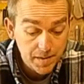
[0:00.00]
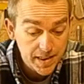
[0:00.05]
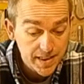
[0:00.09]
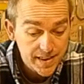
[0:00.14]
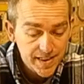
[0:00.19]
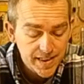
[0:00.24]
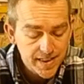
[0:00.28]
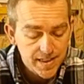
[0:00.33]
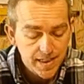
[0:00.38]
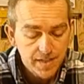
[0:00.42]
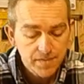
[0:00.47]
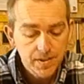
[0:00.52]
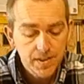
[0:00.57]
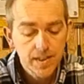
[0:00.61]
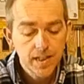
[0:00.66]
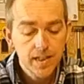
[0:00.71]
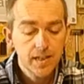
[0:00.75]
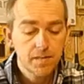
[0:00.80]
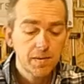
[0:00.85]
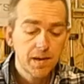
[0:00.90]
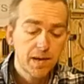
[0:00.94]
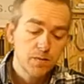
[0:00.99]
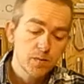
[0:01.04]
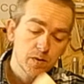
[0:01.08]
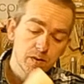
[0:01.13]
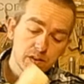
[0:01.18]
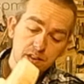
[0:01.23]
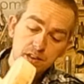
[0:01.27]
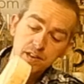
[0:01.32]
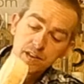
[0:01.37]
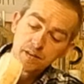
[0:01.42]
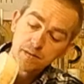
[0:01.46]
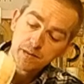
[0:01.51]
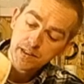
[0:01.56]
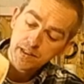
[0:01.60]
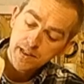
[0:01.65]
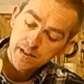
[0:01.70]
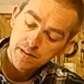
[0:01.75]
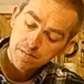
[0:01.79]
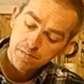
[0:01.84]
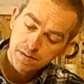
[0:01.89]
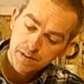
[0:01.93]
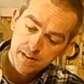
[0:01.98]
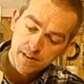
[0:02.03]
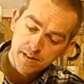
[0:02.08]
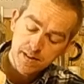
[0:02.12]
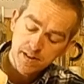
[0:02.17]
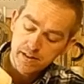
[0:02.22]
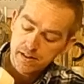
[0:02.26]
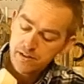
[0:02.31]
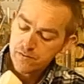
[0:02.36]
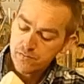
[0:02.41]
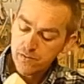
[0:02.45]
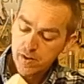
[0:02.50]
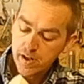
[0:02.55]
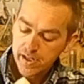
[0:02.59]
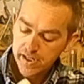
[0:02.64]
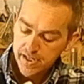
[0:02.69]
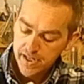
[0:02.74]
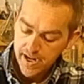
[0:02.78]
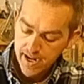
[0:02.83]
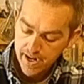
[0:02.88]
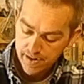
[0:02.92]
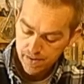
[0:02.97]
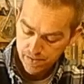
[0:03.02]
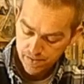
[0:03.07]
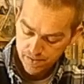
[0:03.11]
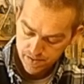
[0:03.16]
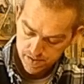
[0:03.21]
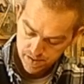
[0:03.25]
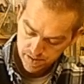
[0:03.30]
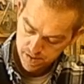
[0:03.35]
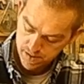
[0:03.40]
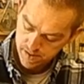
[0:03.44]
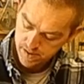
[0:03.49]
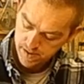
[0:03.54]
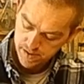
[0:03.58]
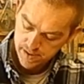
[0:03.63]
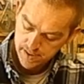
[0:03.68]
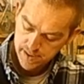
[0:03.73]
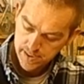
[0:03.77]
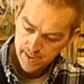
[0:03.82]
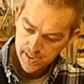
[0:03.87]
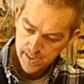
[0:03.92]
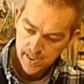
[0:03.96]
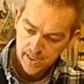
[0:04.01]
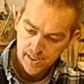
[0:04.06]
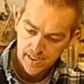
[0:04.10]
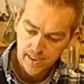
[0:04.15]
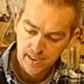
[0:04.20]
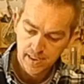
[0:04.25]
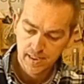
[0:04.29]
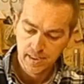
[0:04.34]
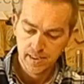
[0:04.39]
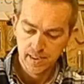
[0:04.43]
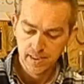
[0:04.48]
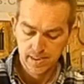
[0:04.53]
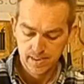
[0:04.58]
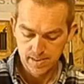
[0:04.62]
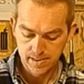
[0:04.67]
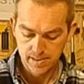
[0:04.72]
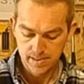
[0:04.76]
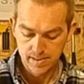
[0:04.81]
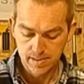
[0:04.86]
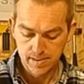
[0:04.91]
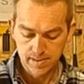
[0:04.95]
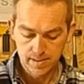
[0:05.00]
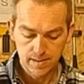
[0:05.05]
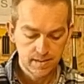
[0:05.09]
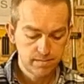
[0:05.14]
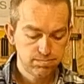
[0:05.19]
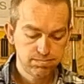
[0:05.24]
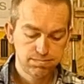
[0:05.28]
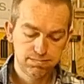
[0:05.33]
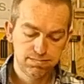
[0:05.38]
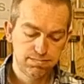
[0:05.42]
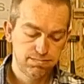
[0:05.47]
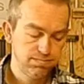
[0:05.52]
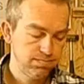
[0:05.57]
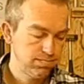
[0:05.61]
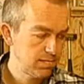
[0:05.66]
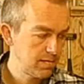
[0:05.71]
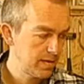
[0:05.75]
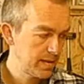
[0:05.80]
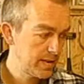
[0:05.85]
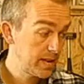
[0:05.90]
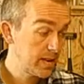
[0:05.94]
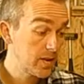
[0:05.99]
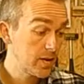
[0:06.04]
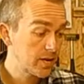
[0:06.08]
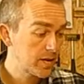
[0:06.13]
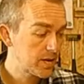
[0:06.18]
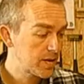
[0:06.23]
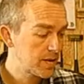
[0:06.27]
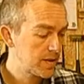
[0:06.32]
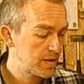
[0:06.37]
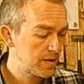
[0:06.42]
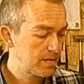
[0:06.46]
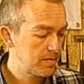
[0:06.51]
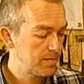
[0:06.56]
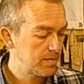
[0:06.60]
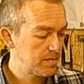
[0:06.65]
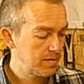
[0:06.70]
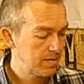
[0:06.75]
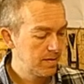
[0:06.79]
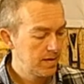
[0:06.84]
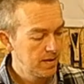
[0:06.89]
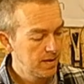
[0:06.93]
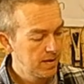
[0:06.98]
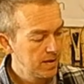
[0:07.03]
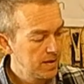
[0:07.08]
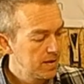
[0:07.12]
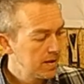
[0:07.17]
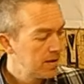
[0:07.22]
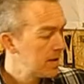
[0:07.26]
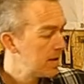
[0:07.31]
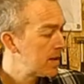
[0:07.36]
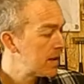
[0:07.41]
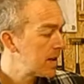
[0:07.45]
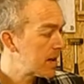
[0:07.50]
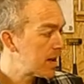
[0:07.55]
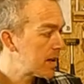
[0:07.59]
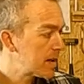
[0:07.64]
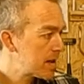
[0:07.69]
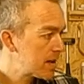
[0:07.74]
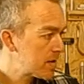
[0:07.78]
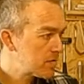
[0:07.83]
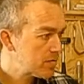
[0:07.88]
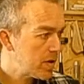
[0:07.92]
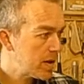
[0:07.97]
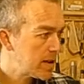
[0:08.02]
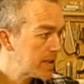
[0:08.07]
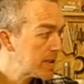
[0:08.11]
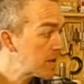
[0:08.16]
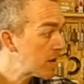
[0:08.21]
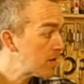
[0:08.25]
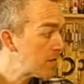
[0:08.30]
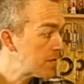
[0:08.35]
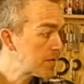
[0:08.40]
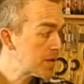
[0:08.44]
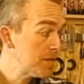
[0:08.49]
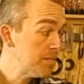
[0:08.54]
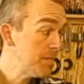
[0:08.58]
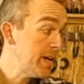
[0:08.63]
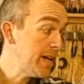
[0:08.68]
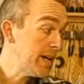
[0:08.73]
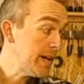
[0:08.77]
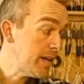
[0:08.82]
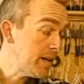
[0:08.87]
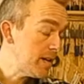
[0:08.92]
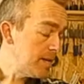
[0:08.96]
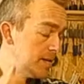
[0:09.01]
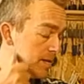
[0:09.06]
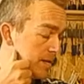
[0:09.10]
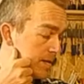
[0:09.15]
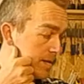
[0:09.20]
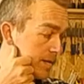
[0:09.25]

to need to have a think about what to do with it, but right now it looks like a write-off to me.